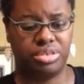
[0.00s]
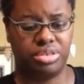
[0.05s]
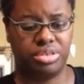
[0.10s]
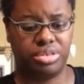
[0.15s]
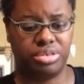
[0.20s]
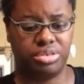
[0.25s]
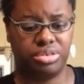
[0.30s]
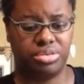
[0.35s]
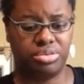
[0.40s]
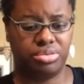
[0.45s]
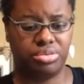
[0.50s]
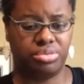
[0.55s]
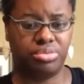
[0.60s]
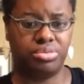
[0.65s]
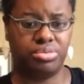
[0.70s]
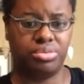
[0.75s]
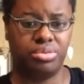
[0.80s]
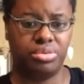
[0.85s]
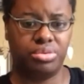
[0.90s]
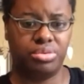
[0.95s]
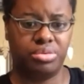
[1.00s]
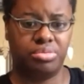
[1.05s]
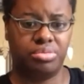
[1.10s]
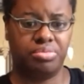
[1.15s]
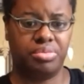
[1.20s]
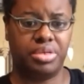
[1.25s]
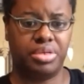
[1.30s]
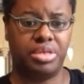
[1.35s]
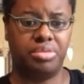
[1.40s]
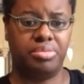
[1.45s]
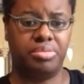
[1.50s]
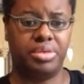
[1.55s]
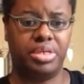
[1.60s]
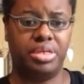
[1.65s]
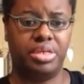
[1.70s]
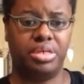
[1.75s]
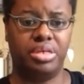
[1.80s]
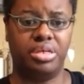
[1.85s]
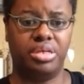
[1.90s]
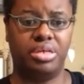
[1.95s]
to
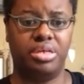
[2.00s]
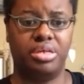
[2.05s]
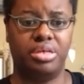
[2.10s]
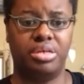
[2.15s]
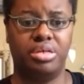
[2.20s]
maybe